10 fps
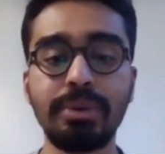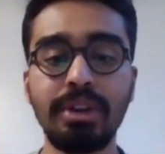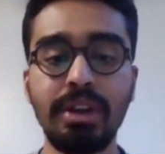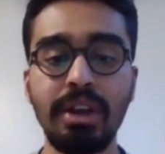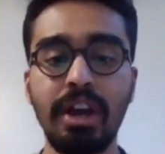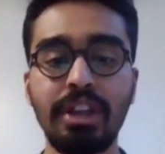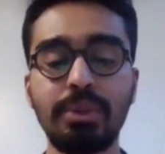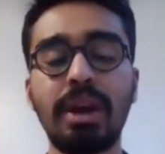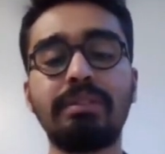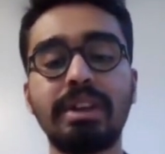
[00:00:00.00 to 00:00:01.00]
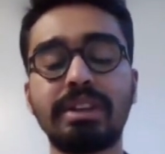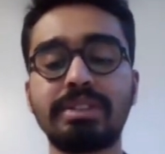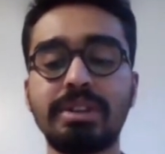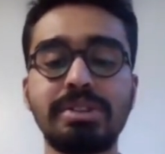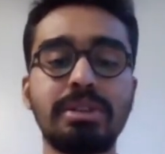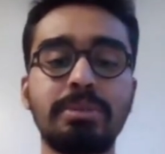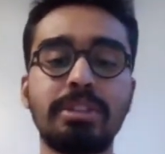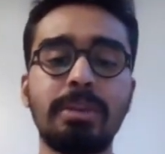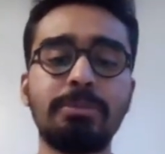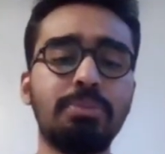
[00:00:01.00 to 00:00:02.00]
Mm-hmm and you have like discussions
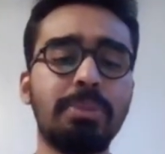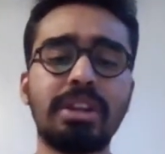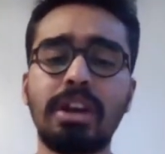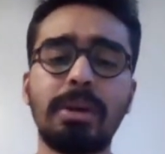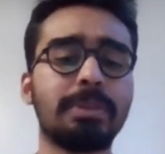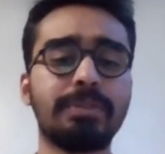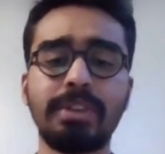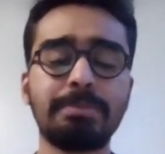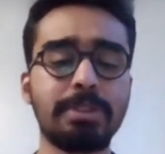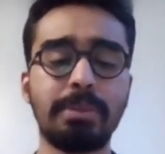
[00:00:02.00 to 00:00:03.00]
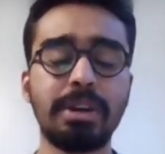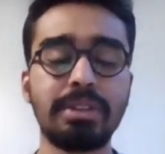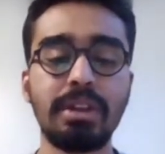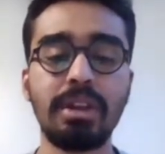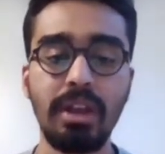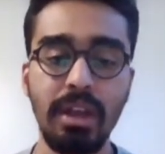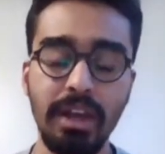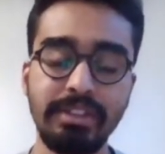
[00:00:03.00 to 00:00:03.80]
with them you meet a couple of times a month mm-hmm.